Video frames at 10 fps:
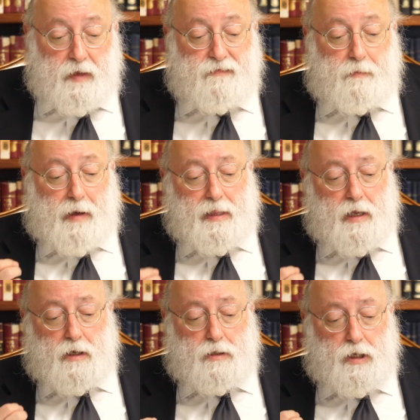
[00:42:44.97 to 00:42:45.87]
If
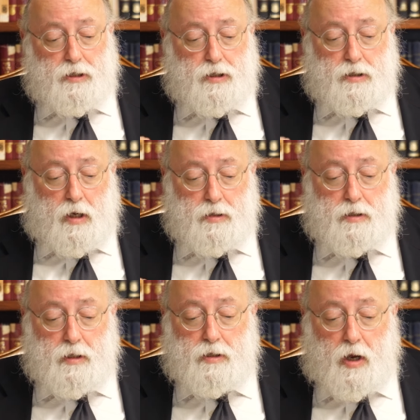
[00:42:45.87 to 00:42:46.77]
a teaches
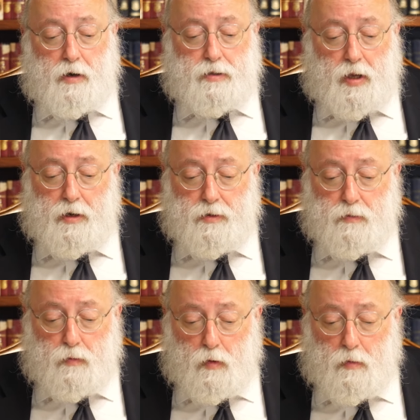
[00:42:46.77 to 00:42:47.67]
us the entire Torah in
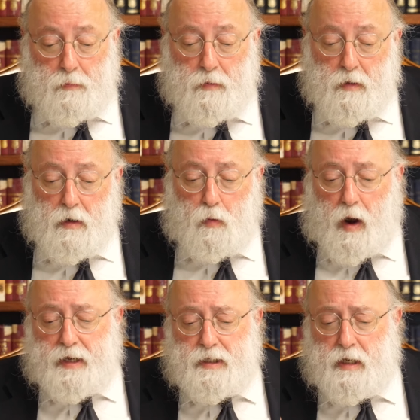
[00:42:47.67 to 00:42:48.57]
the womb,
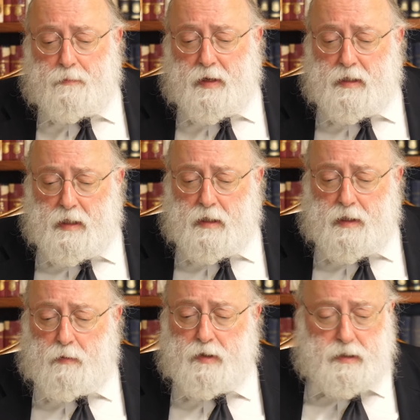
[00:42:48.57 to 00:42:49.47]
why is it a big deal that we